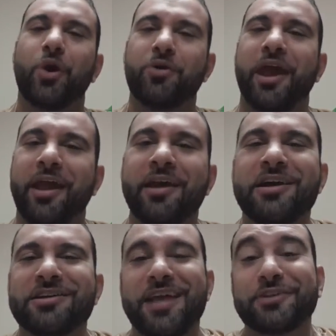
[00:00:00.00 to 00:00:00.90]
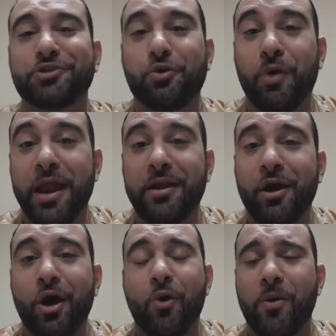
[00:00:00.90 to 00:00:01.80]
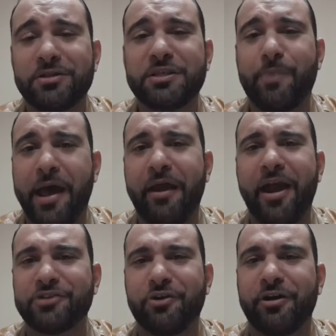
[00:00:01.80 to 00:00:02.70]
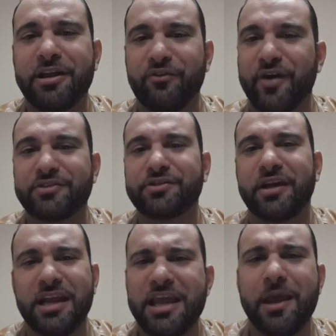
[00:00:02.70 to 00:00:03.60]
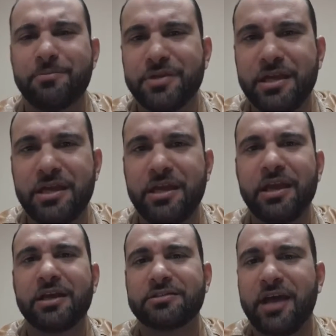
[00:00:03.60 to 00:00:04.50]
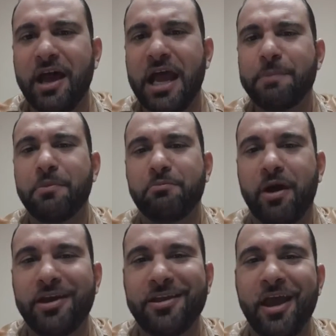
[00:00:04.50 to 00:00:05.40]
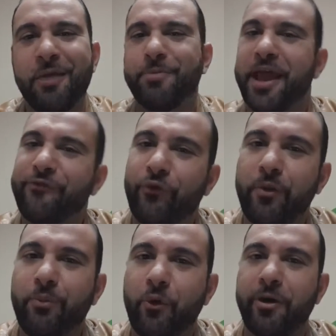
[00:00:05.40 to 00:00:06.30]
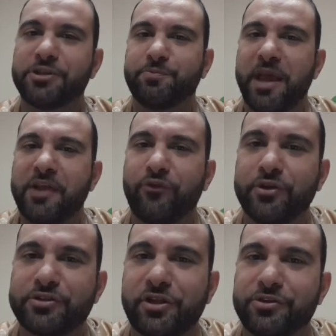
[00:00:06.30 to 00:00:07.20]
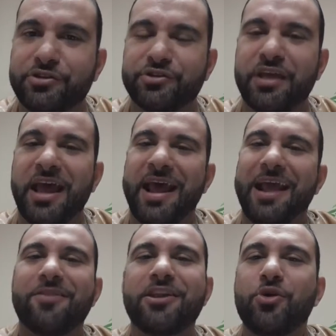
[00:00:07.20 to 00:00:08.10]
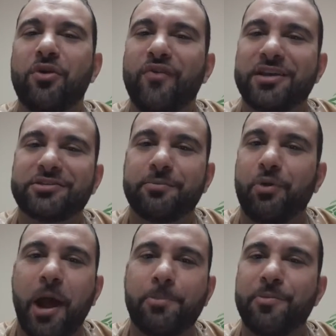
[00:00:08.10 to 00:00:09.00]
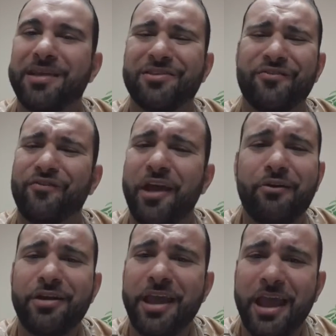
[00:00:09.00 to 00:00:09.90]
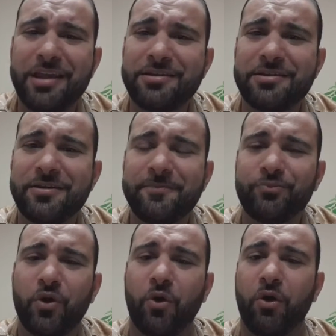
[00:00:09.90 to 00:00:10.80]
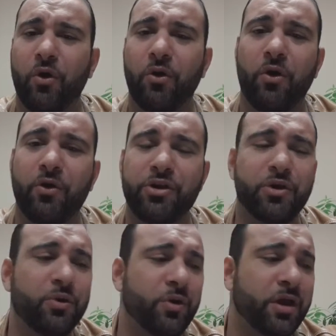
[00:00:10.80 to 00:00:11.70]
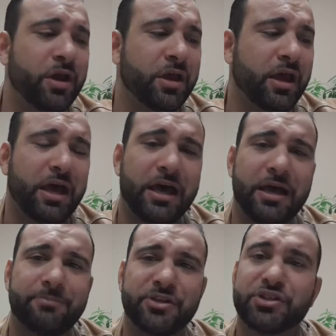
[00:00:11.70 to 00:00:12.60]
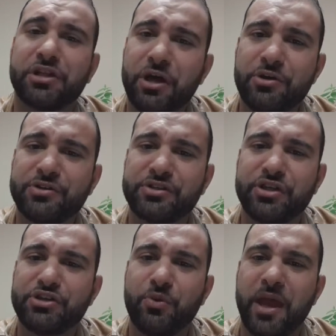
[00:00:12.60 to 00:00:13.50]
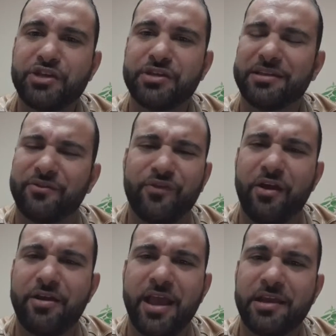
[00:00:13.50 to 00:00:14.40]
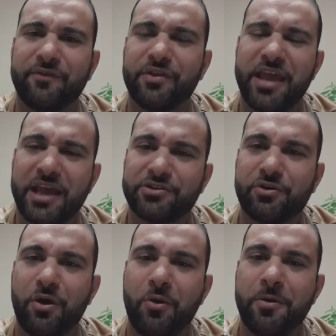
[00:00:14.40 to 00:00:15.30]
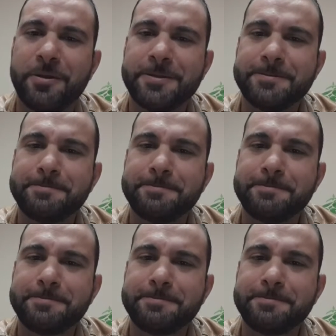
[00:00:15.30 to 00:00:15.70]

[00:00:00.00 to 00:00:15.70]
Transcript: Okay, that's great. Once the buyer has already invested in EMD, time, money, paid for reports, paid for disclosures, and then you invest the problem at the very end, or, or, or you um, disclose the situation at the very end of the escrow,